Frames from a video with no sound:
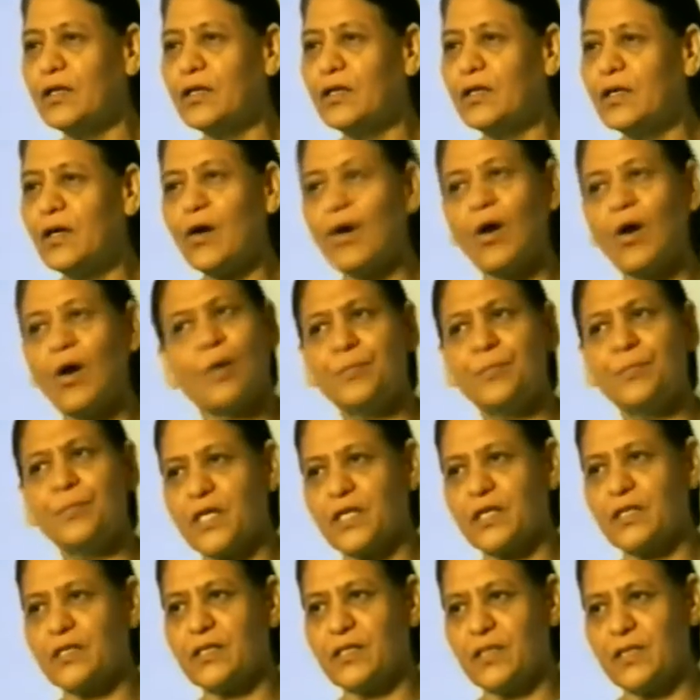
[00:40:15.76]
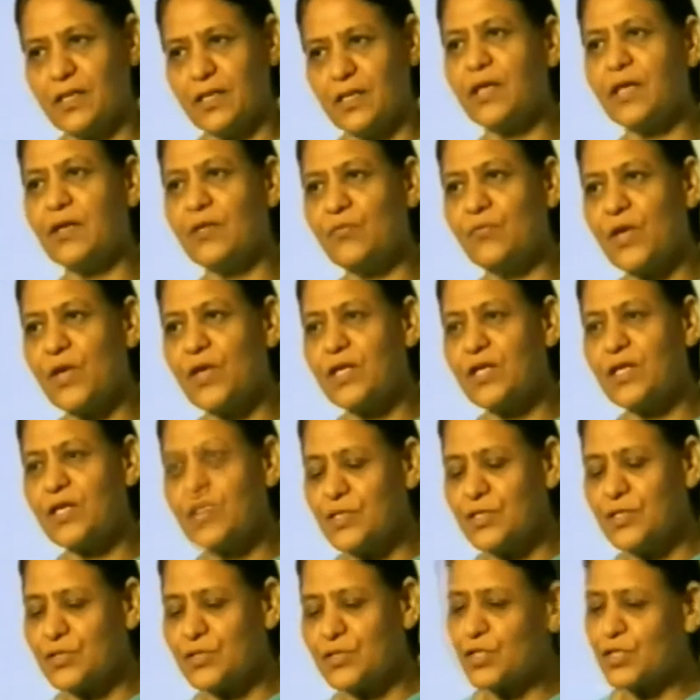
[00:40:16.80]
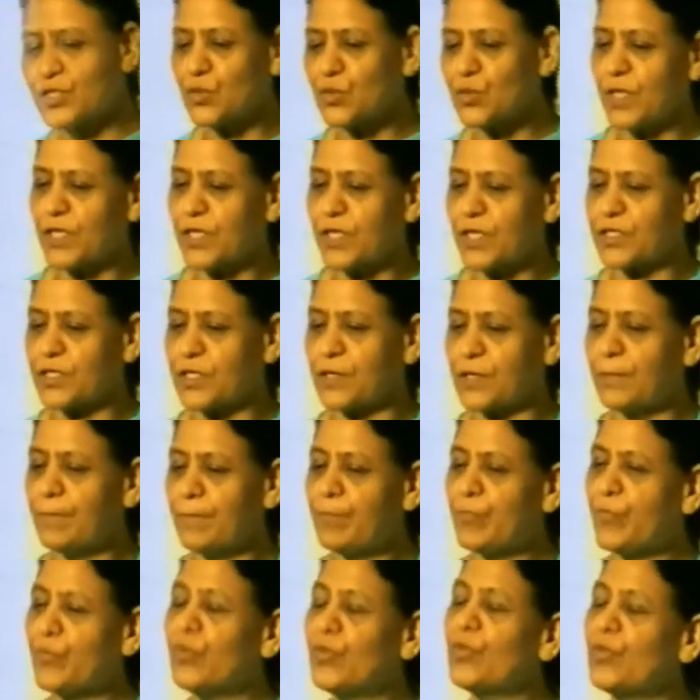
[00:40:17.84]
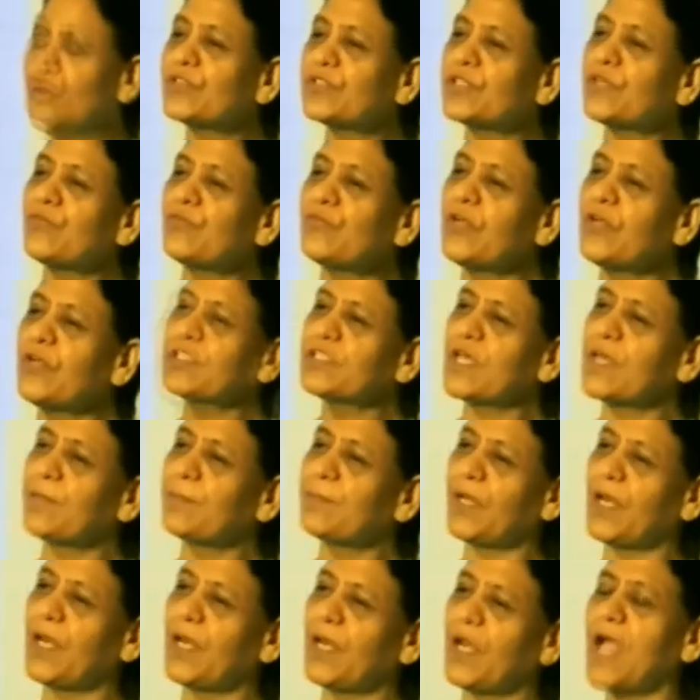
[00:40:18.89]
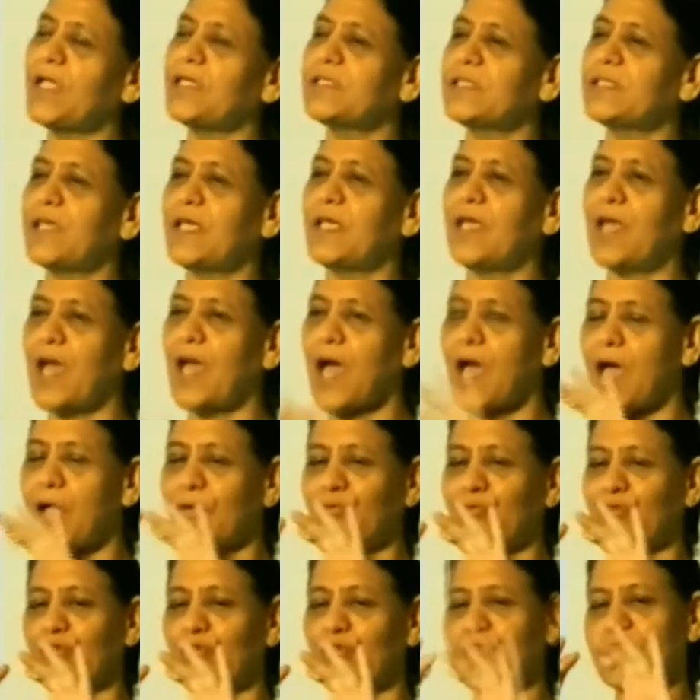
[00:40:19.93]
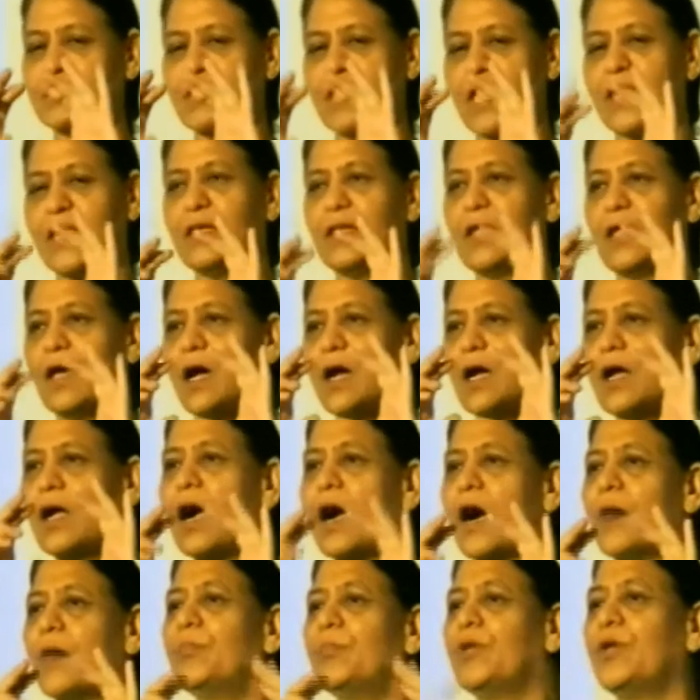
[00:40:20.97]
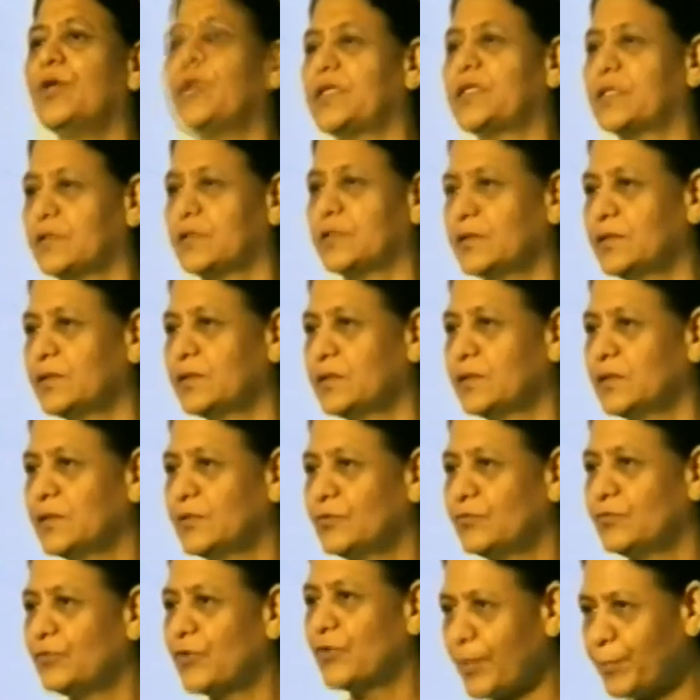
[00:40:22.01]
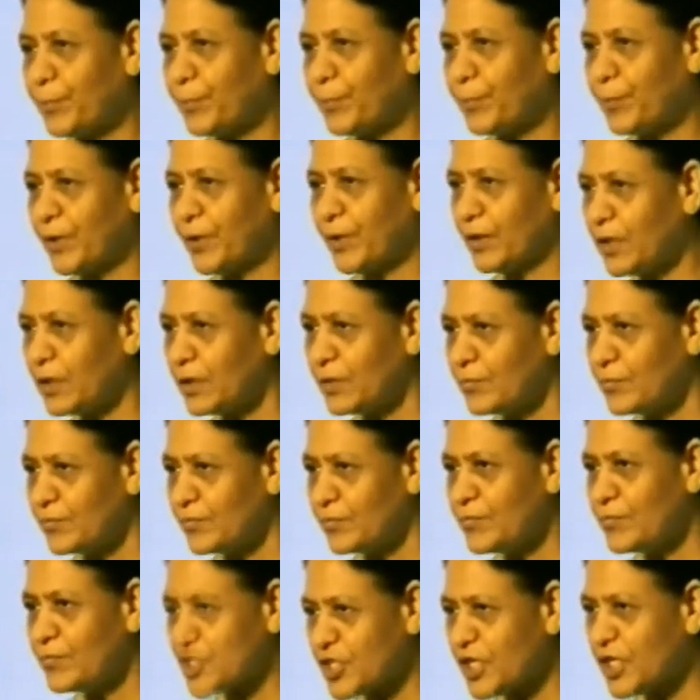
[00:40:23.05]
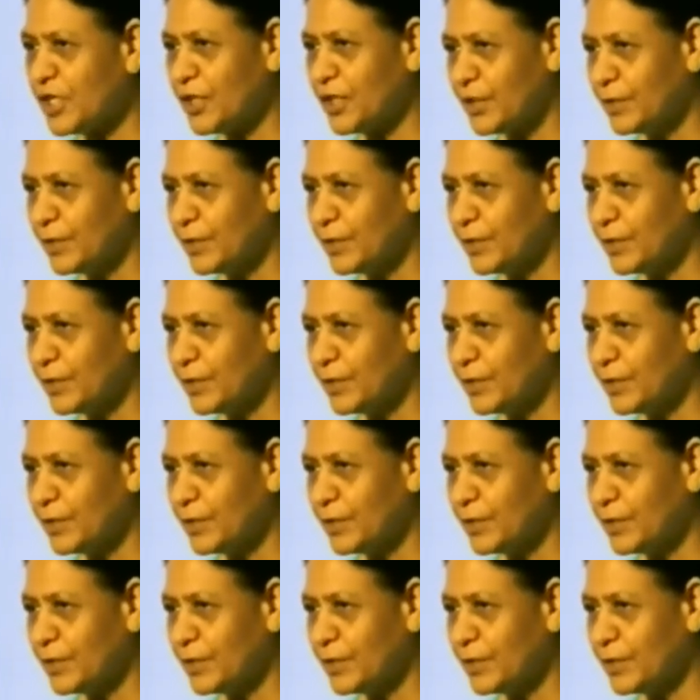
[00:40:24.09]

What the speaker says: object in a given situation. Now say for example, I say I have to design a carburetor for a particular machine,